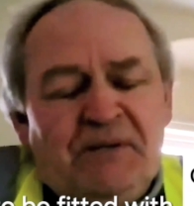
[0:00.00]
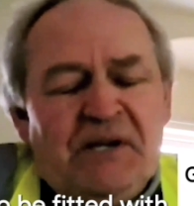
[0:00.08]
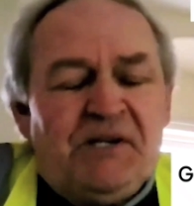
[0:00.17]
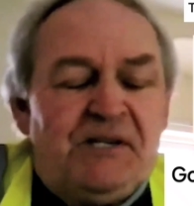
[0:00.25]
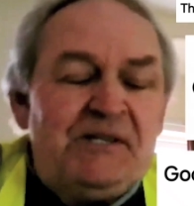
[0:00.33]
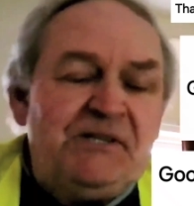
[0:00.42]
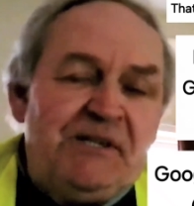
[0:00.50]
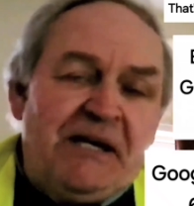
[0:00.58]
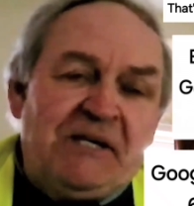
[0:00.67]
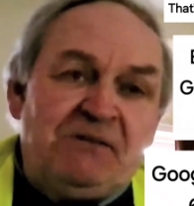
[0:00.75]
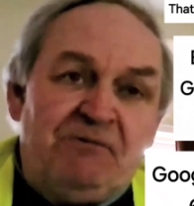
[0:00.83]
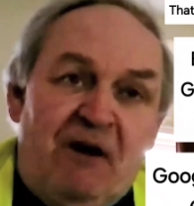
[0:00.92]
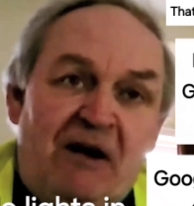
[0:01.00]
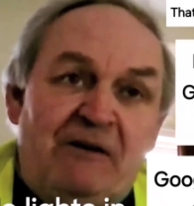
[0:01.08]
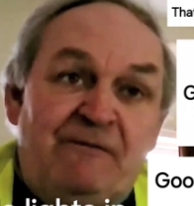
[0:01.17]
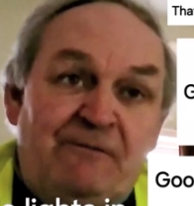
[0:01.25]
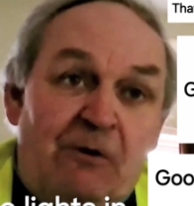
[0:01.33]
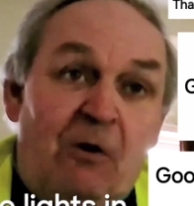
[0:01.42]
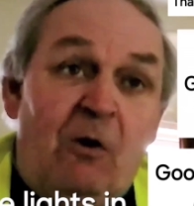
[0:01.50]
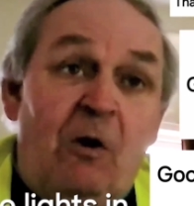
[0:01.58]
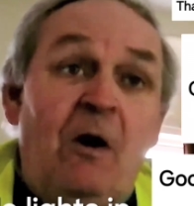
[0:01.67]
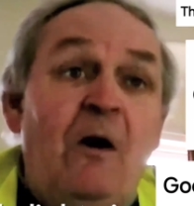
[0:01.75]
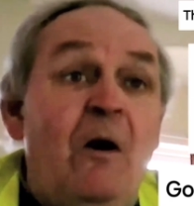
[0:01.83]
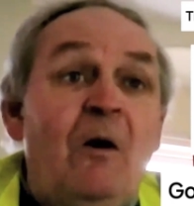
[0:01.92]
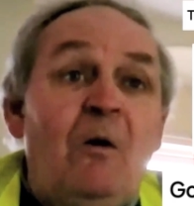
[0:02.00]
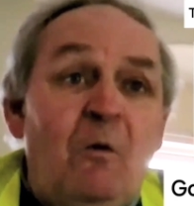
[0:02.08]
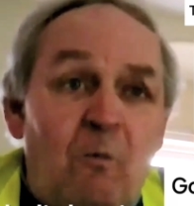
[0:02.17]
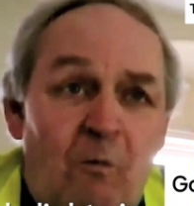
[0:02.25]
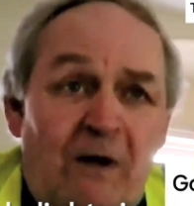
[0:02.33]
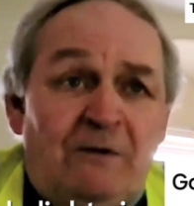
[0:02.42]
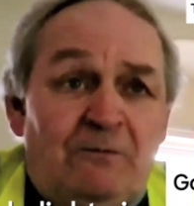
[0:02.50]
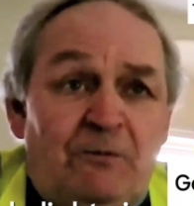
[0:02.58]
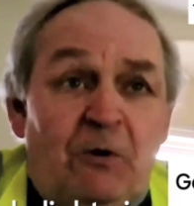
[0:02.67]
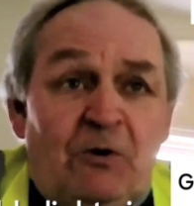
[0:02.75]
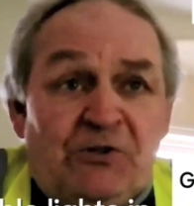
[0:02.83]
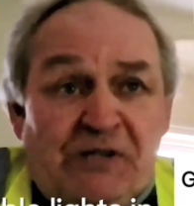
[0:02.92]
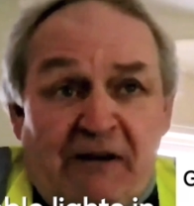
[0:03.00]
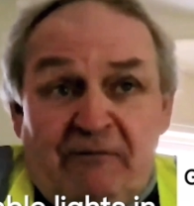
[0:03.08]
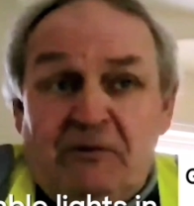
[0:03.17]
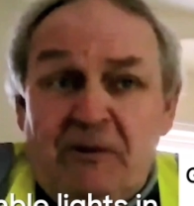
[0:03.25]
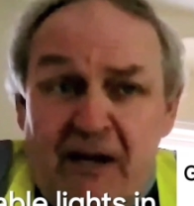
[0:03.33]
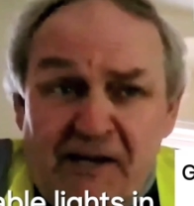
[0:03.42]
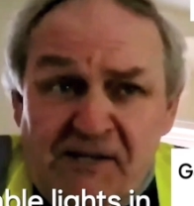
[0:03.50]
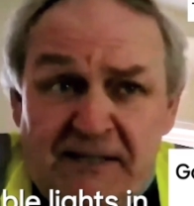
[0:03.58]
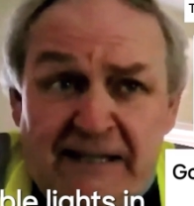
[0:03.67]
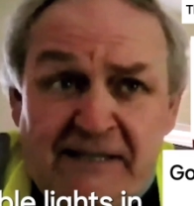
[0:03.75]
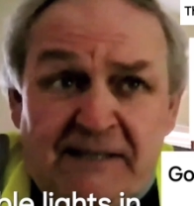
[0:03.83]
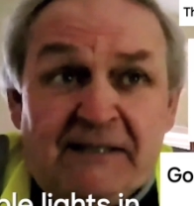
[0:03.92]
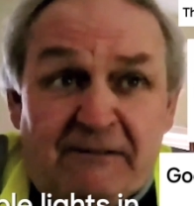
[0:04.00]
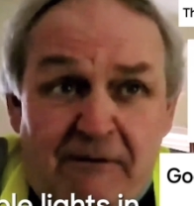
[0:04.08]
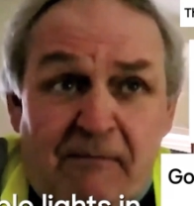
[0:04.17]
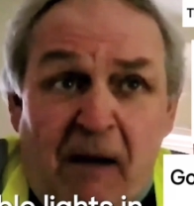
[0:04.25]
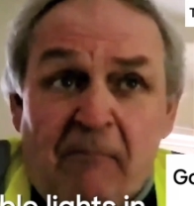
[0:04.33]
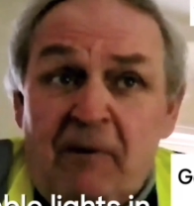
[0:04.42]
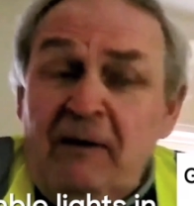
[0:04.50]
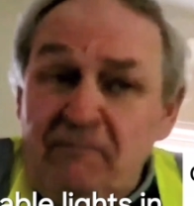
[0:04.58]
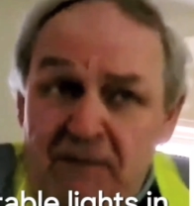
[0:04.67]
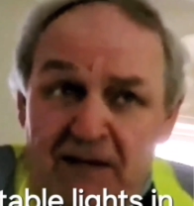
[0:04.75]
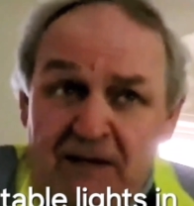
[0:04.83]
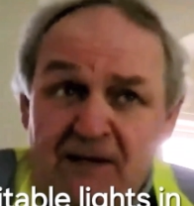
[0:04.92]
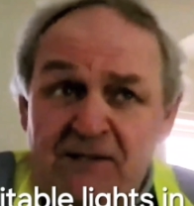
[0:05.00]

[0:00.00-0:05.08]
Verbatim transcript: Petition six five four 147. Nice and easy to remember.